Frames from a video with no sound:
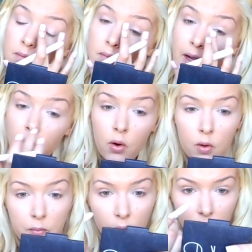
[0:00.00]
my
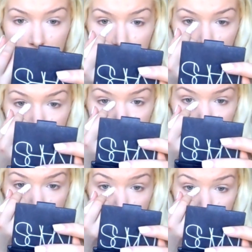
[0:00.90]
whole point of
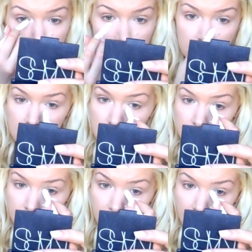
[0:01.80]
doing this is
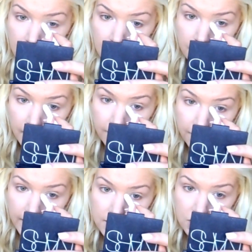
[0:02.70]
to make my
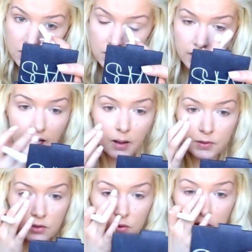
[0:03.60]
face just look
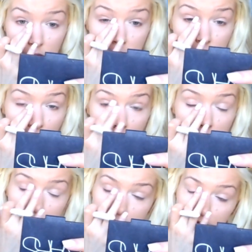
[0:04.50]
absolutely
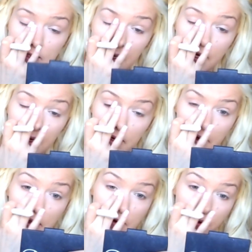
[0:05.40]
flawless,
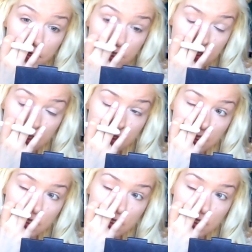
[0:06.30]
gorgeous,